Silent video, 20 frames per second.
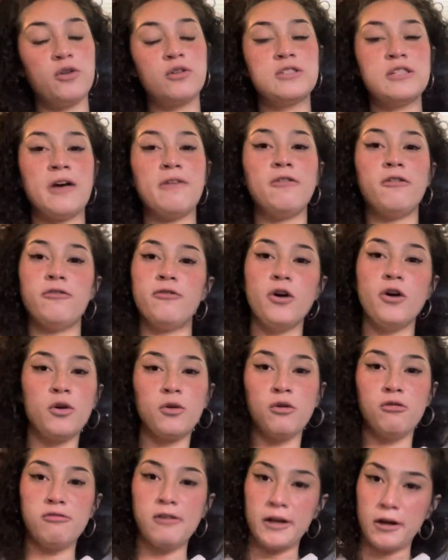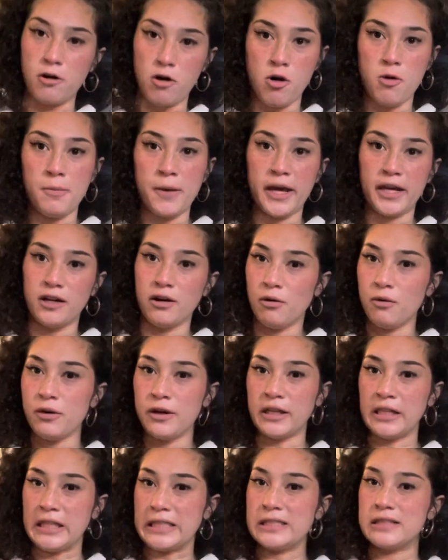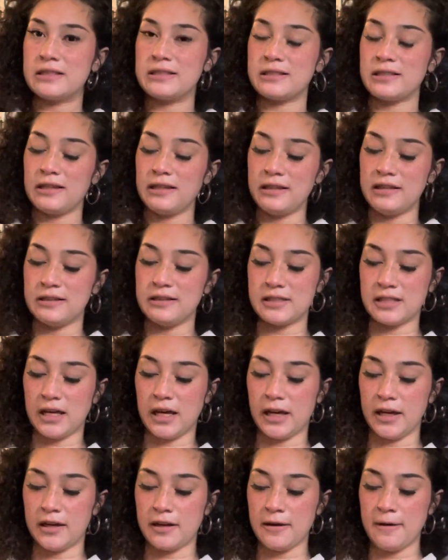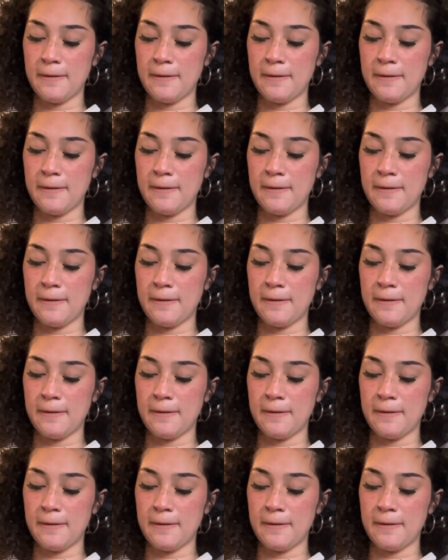because I have a photo of like all my coins. It's like